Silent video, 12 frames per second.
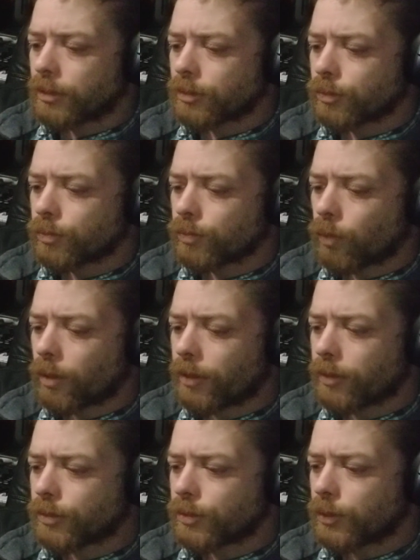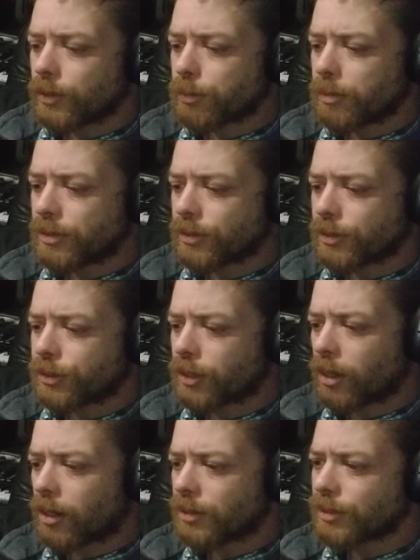There's one of those USBs that
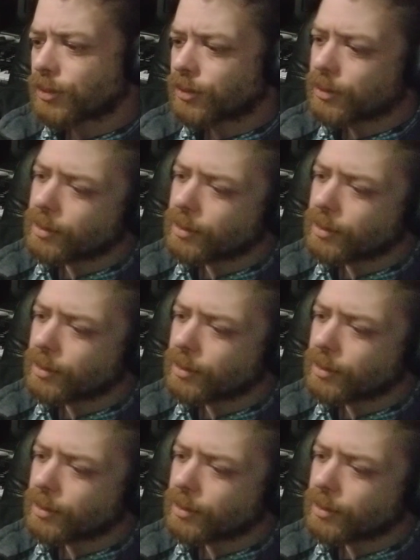charges